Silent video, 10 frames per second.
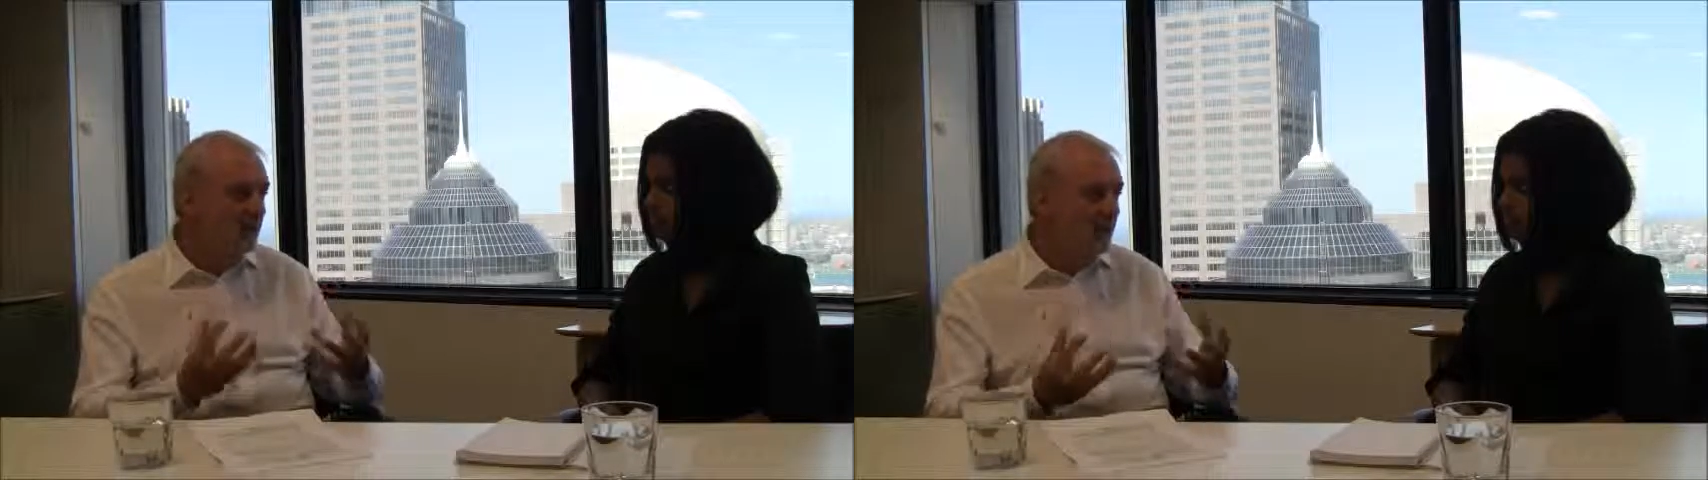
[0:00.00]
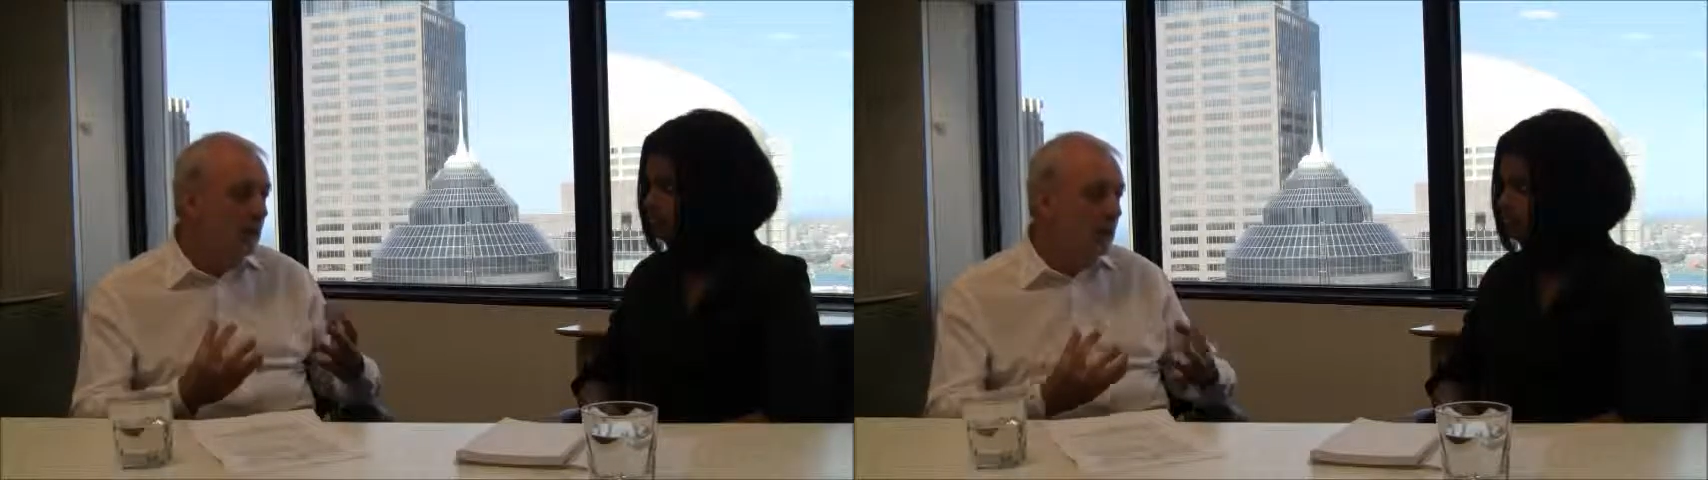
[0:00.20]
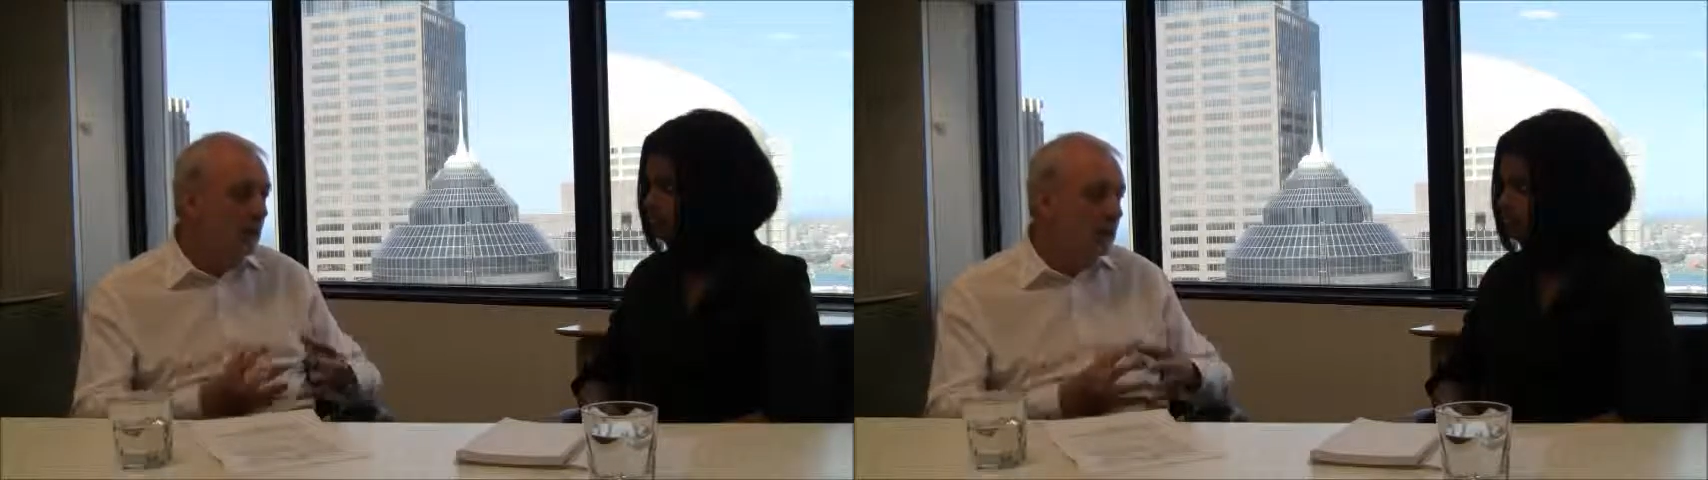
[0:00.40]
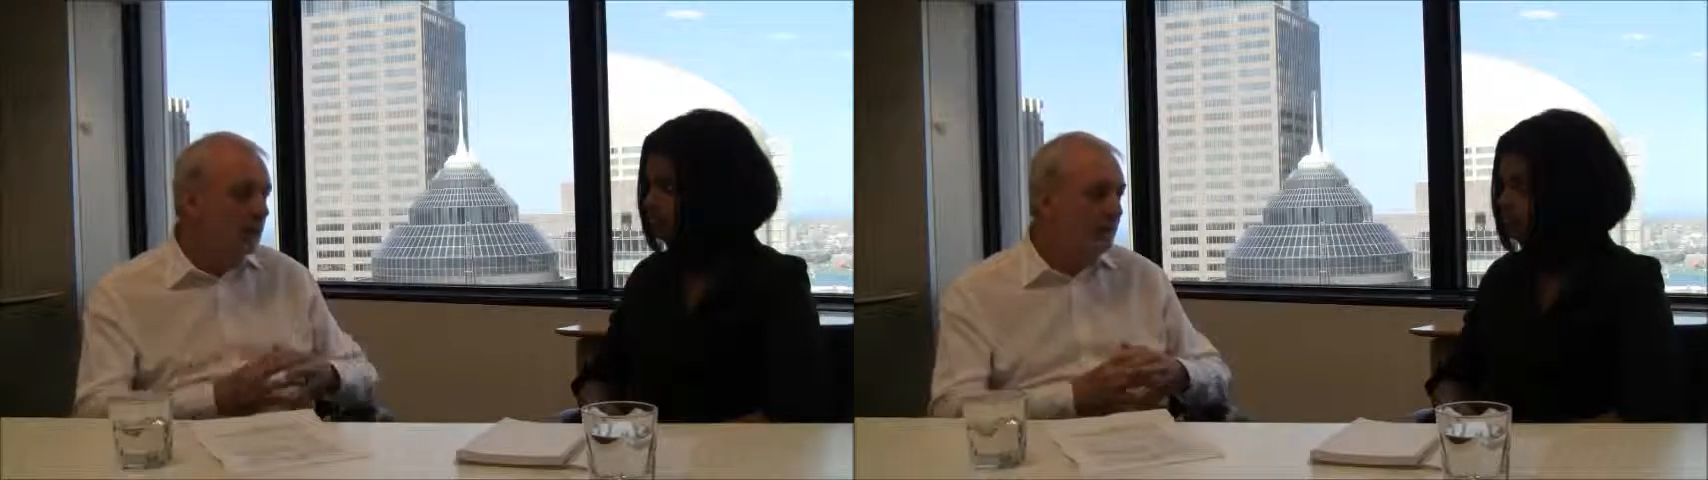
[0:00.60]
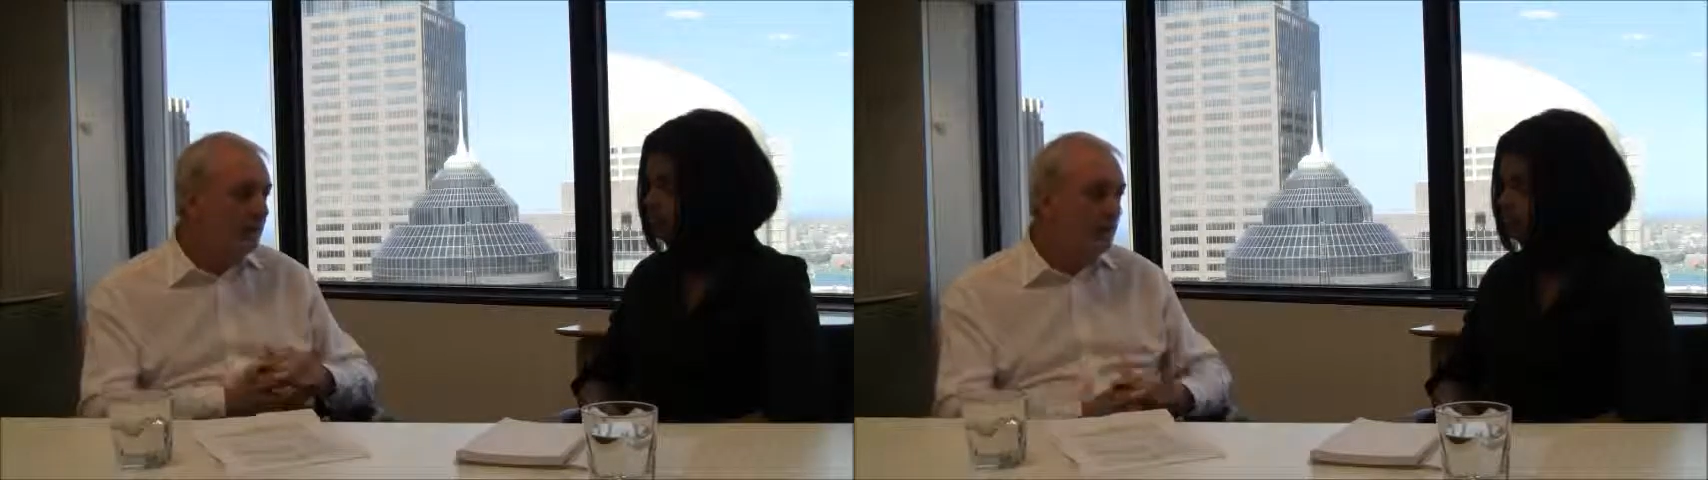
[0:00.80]
way.
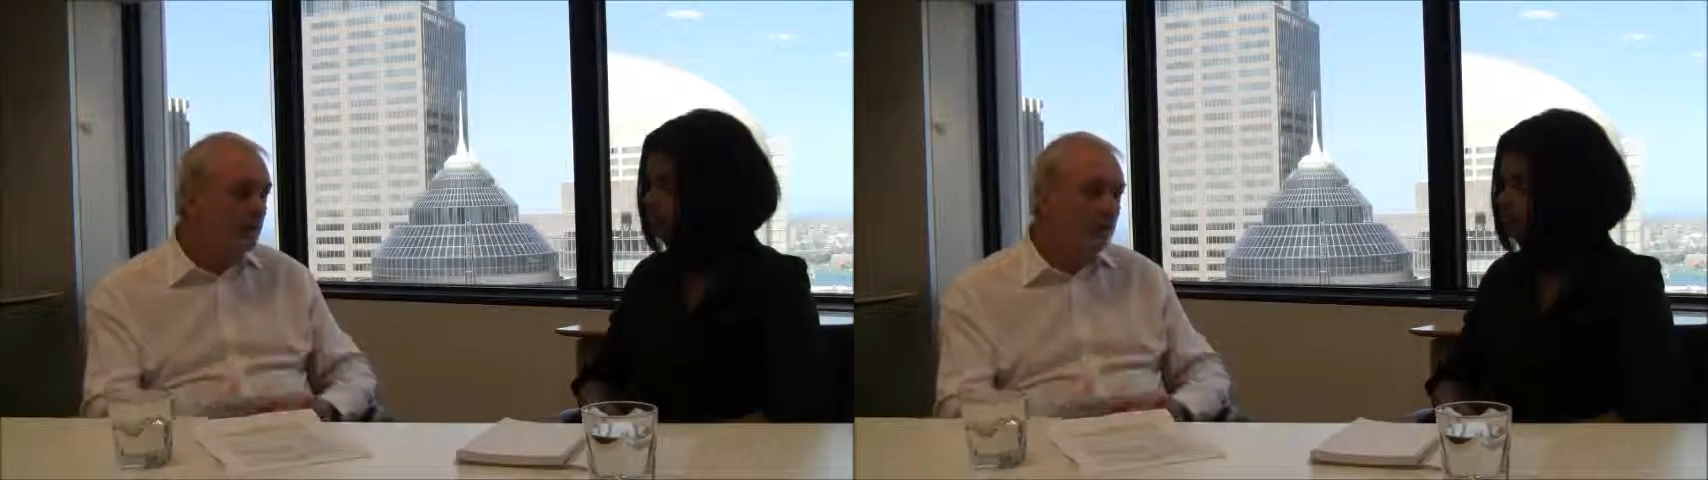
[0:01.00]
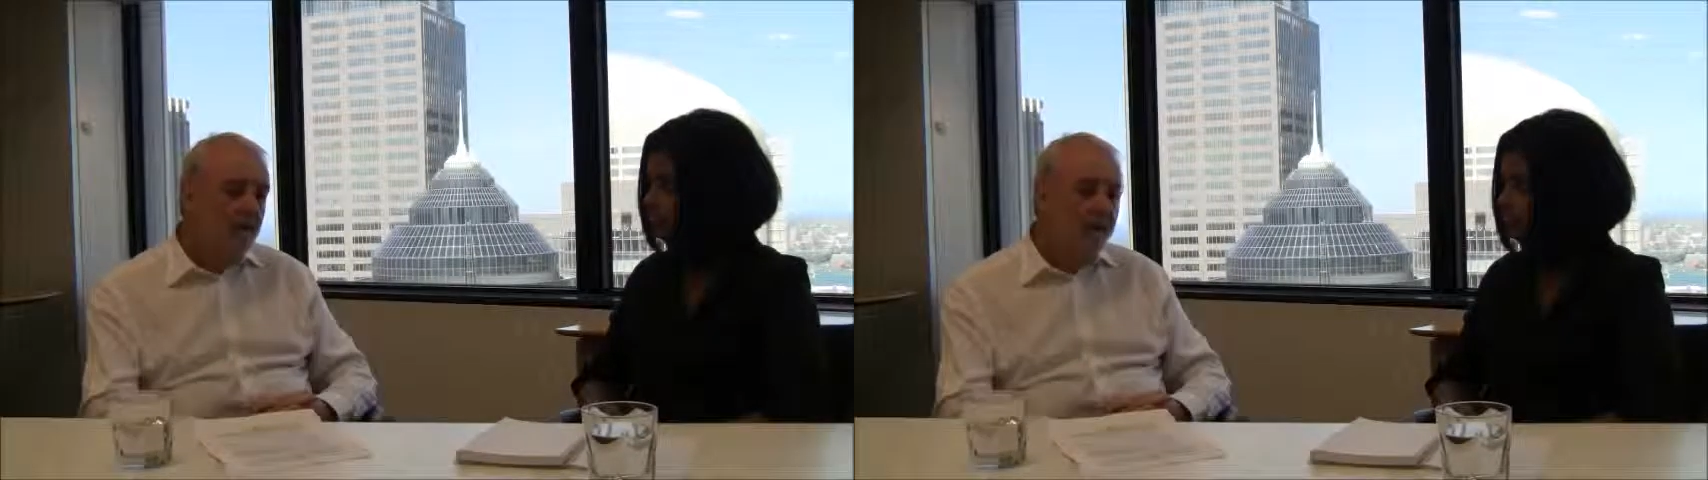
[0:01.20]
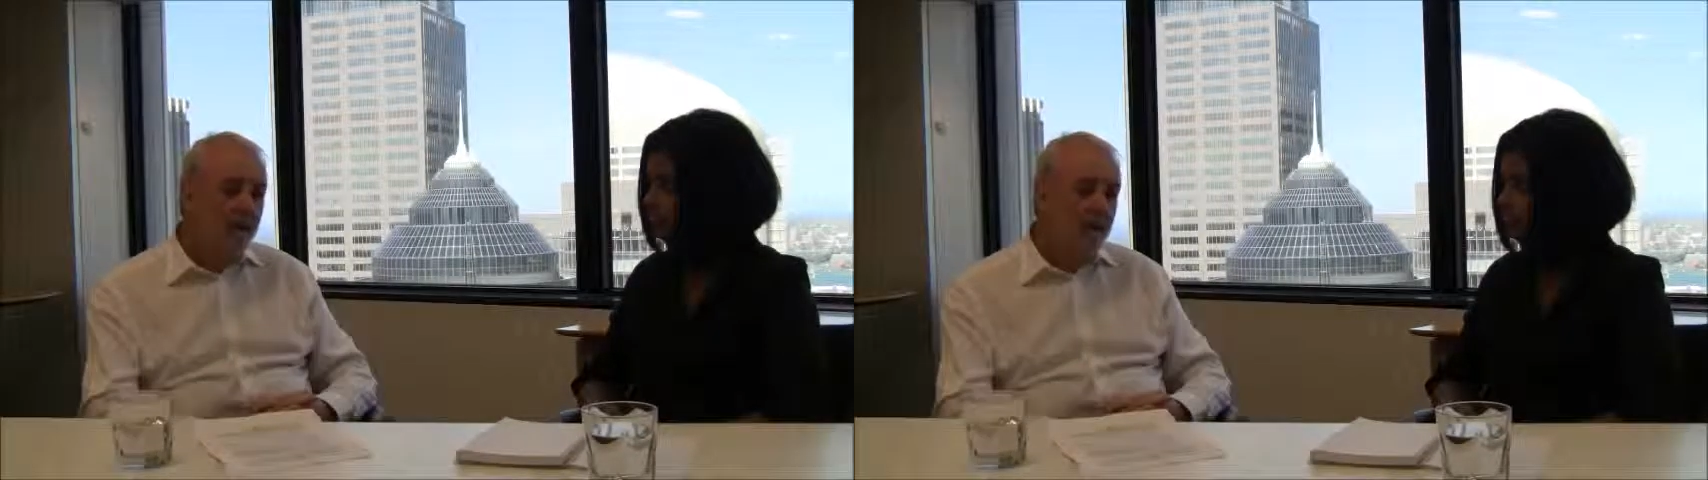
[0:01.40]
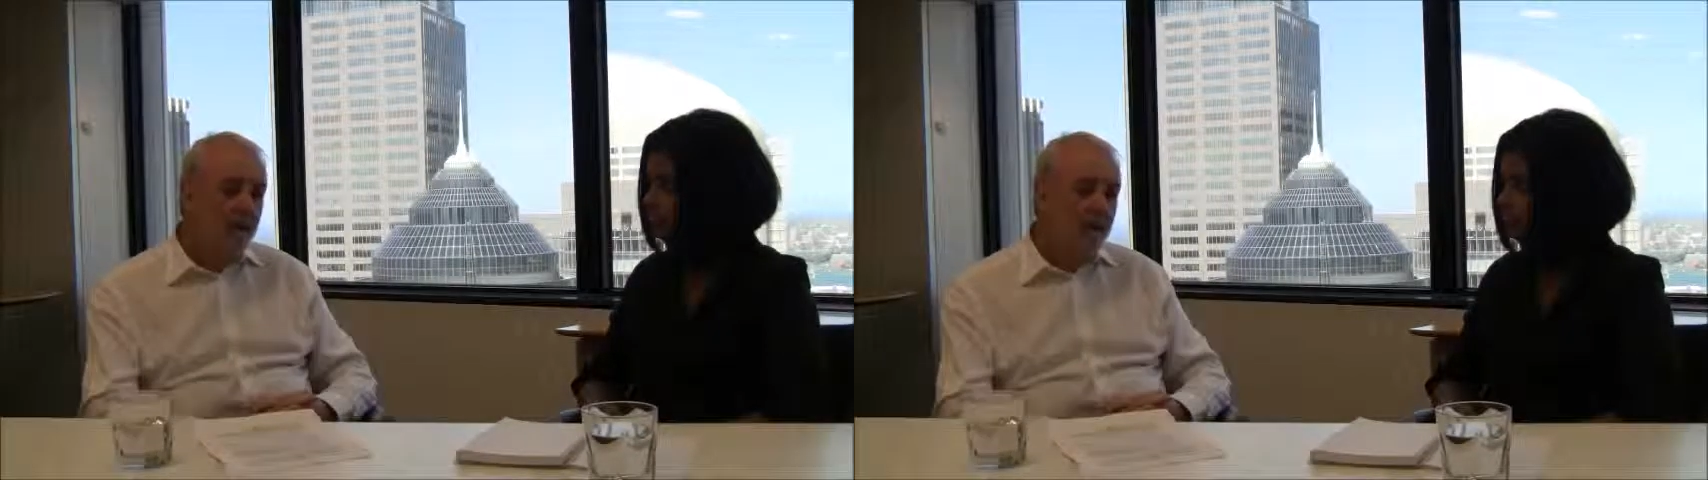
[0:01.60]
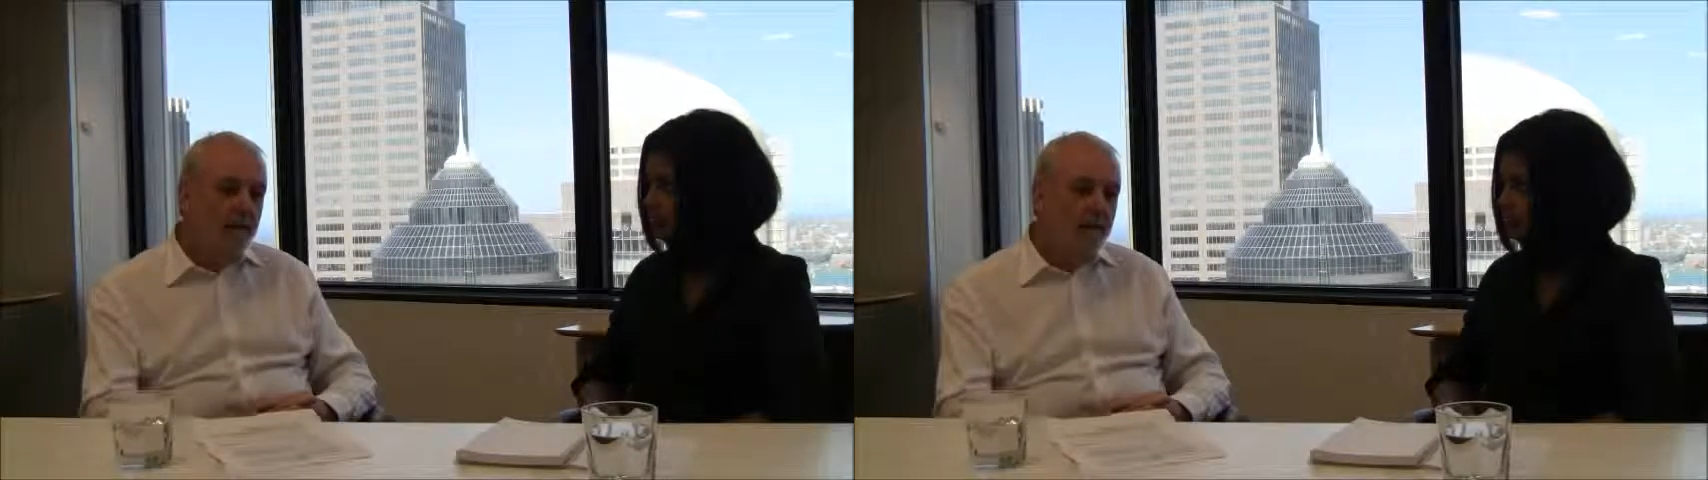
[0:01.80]
And